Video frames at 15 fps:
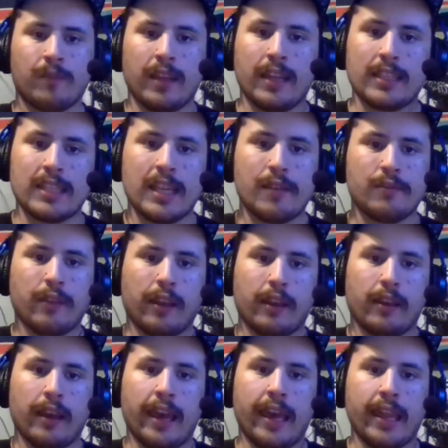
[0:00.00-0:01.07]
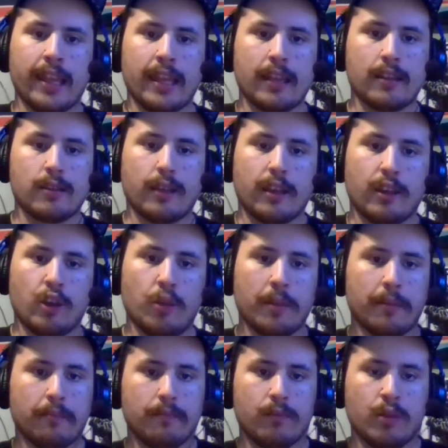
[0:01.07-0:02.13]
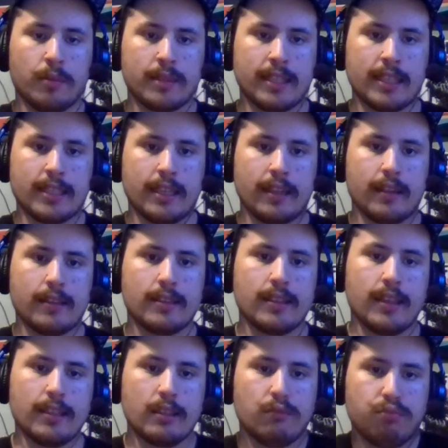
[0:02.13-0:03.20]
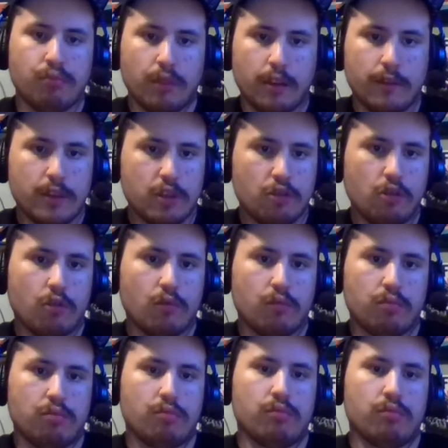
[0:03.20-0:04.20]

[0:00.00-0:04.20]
instead of like aliens, like human human sized aliens, it's pretty original.